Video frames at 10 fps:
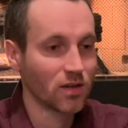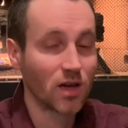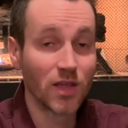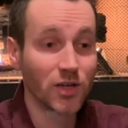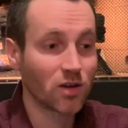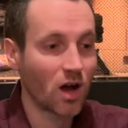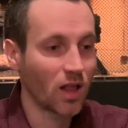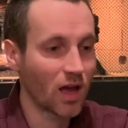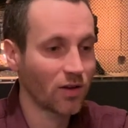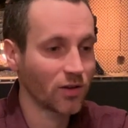and then you
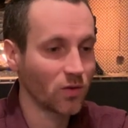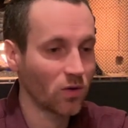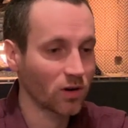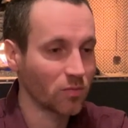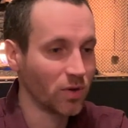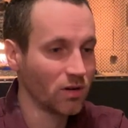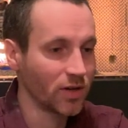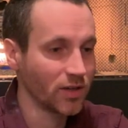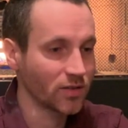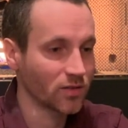call out your
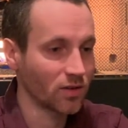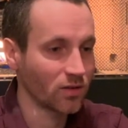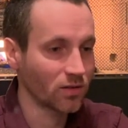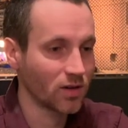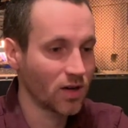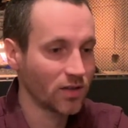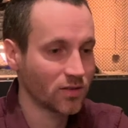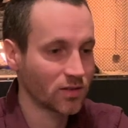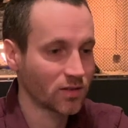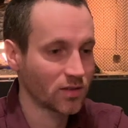component, so
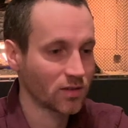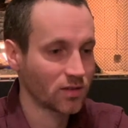const